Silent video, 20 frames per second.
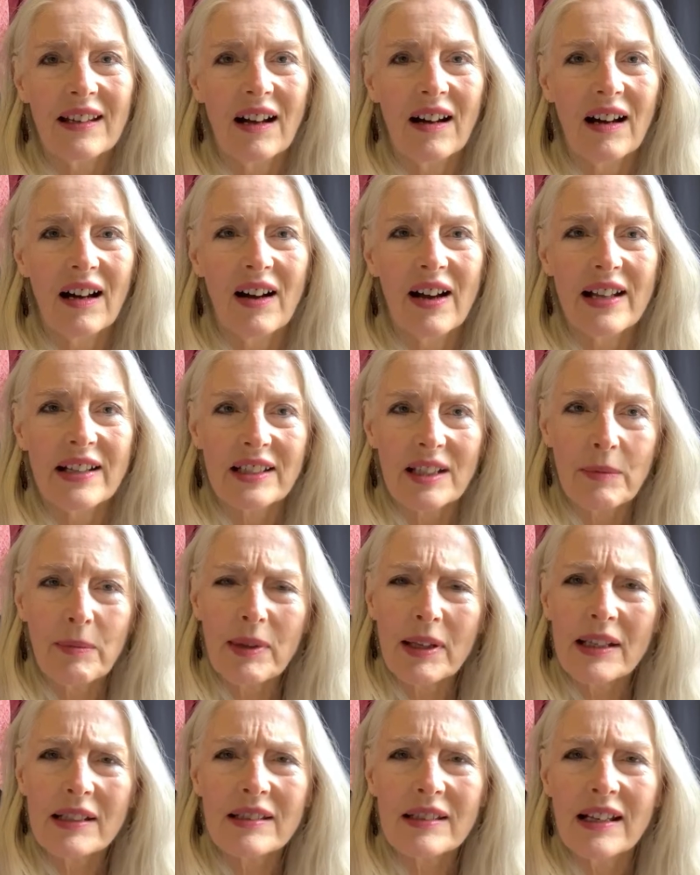some
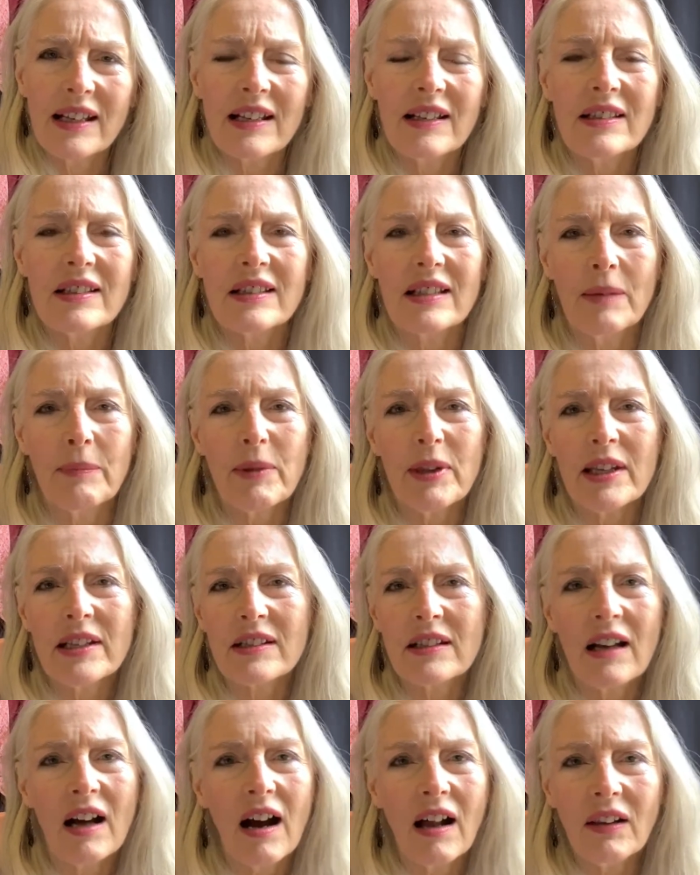of these things, some of
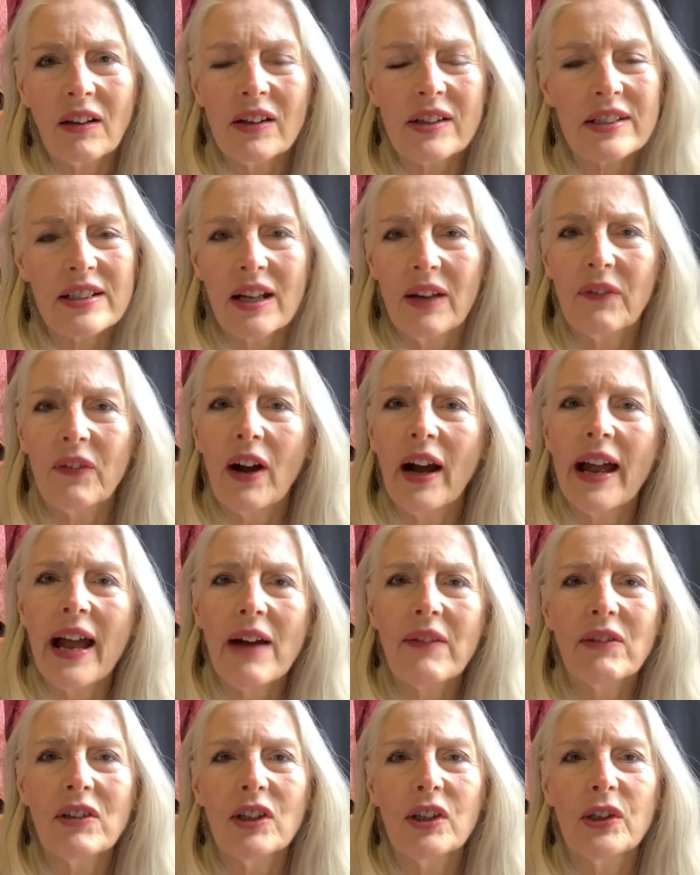these colors I
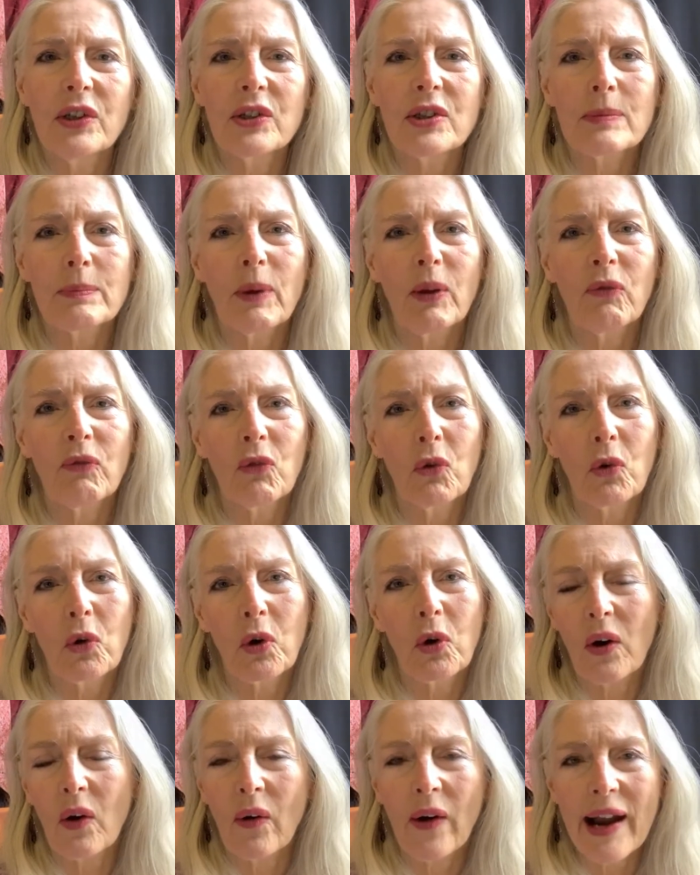haven't used
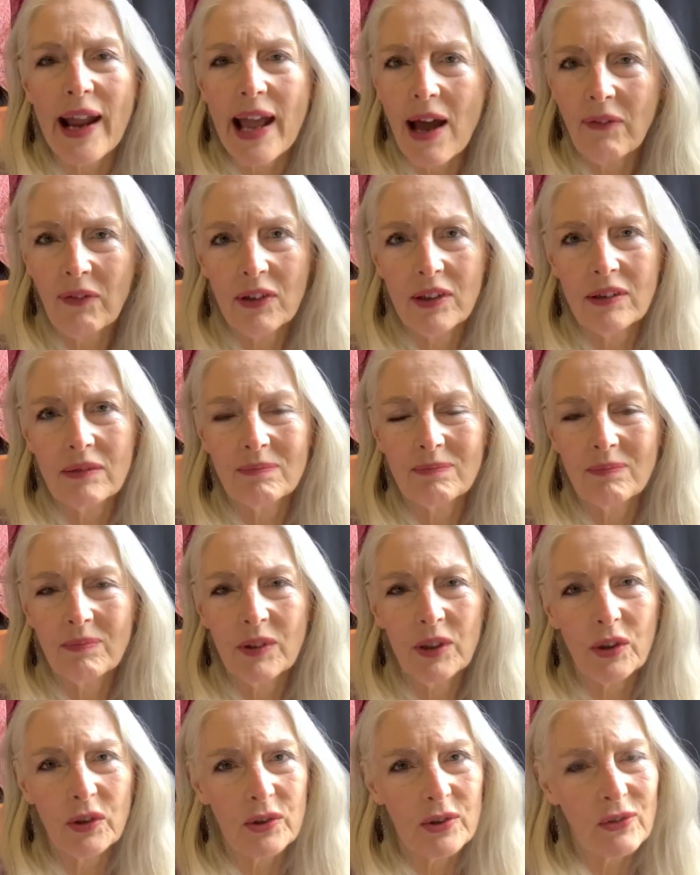before, or I haven't
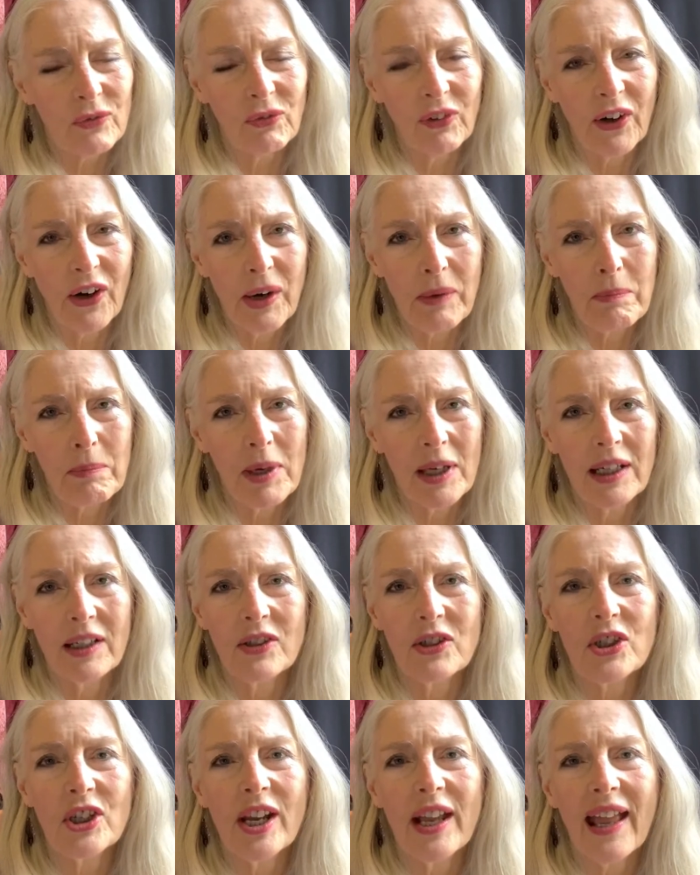used very
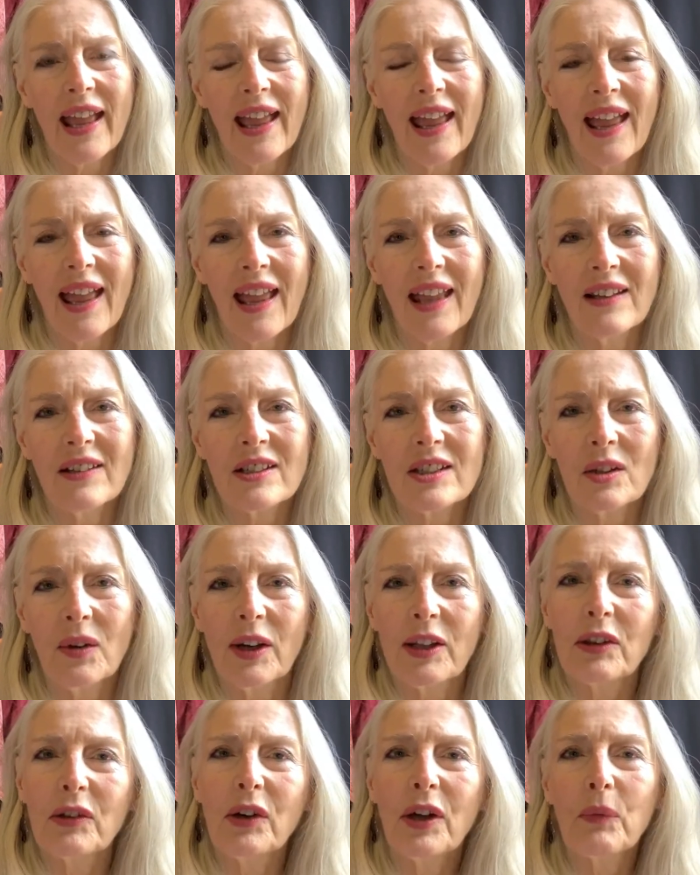much. And so
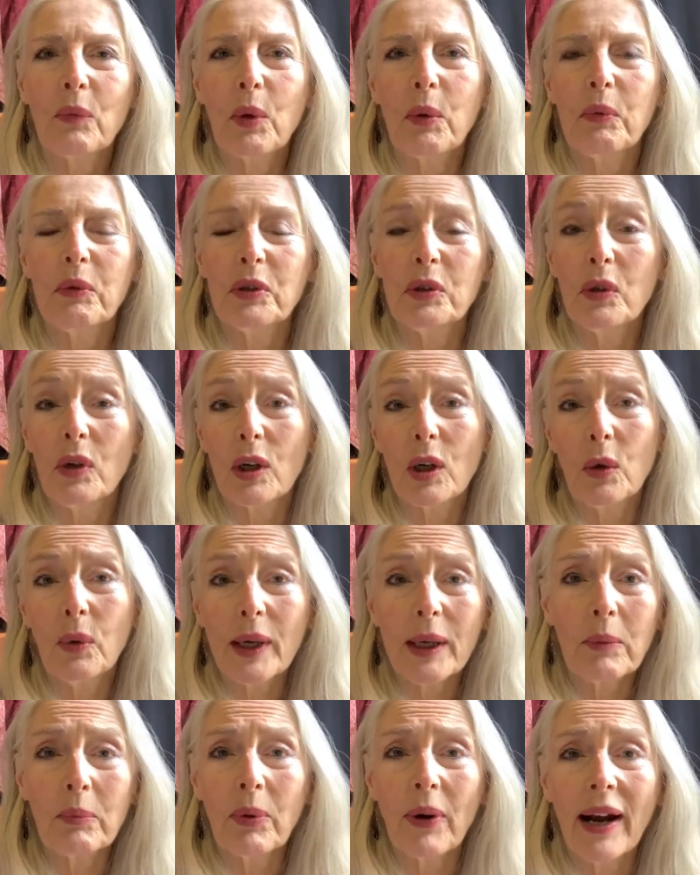I thought we would do a
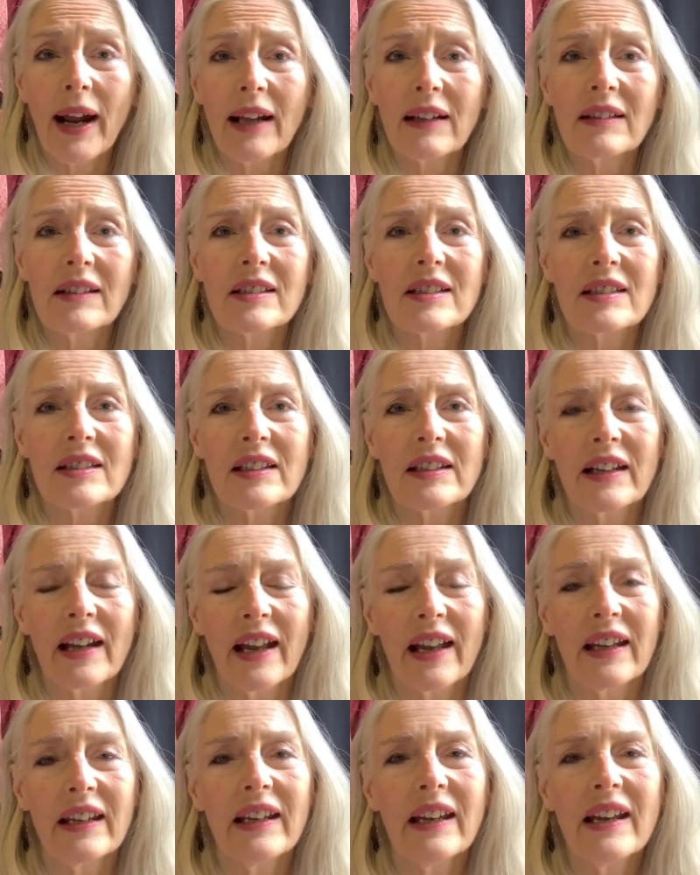quick practice
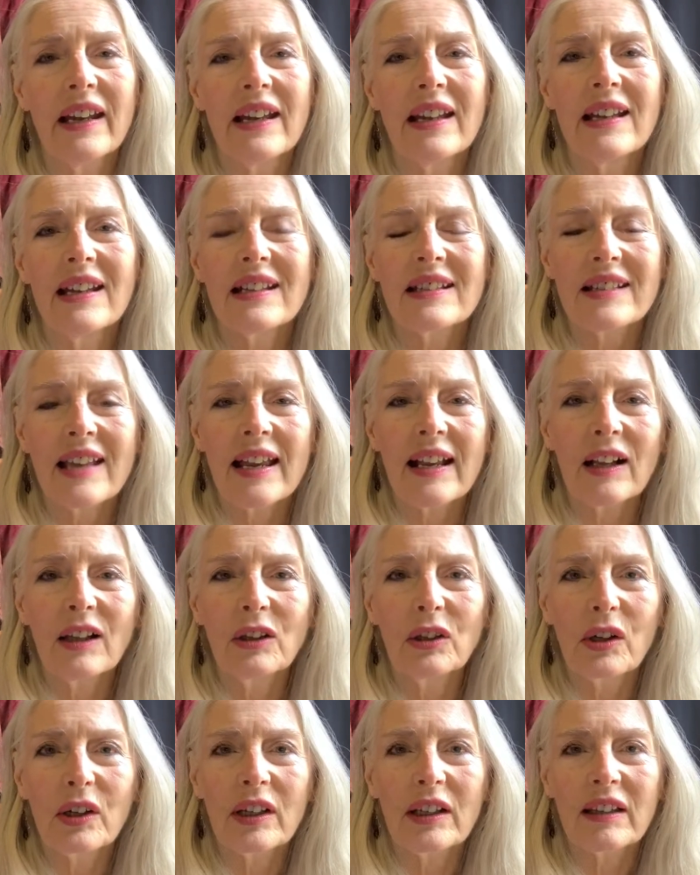today, take a
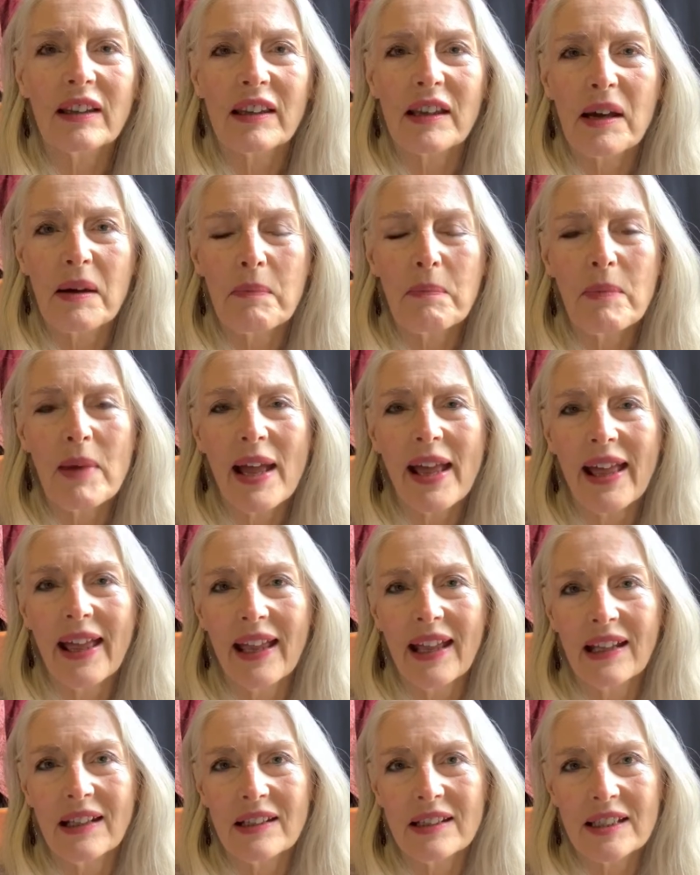look at them
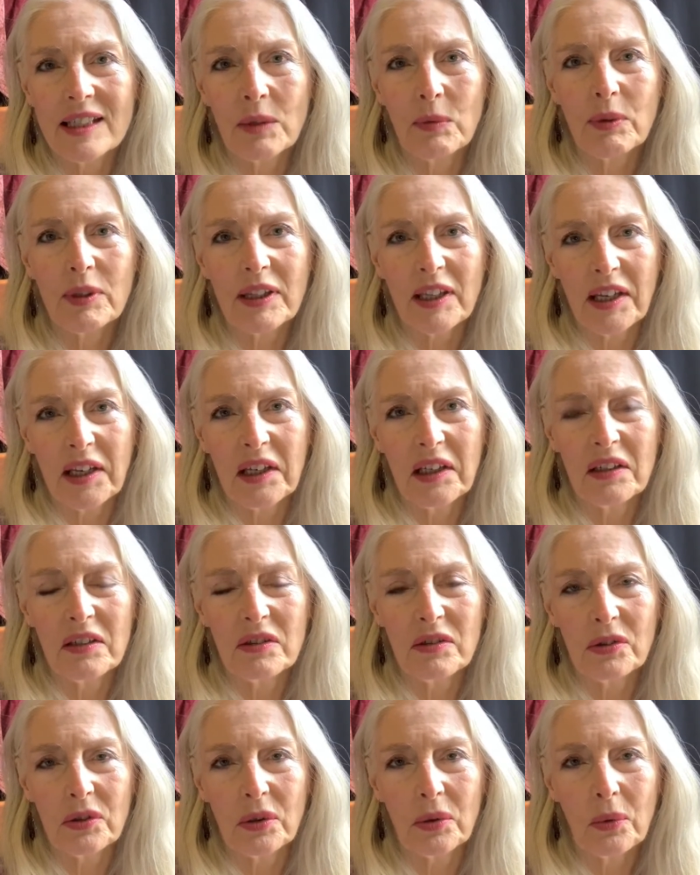and see what they can
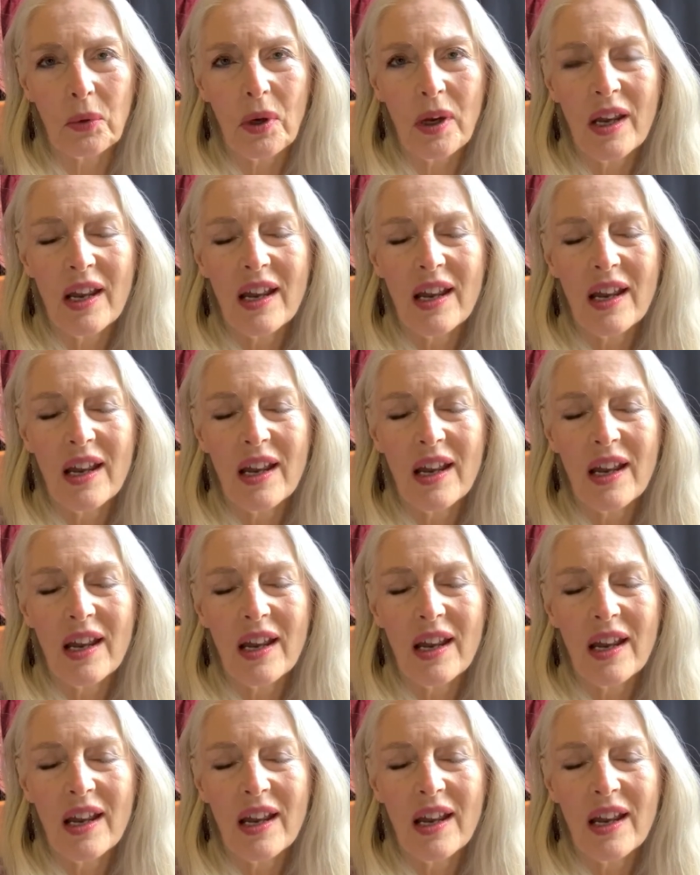do.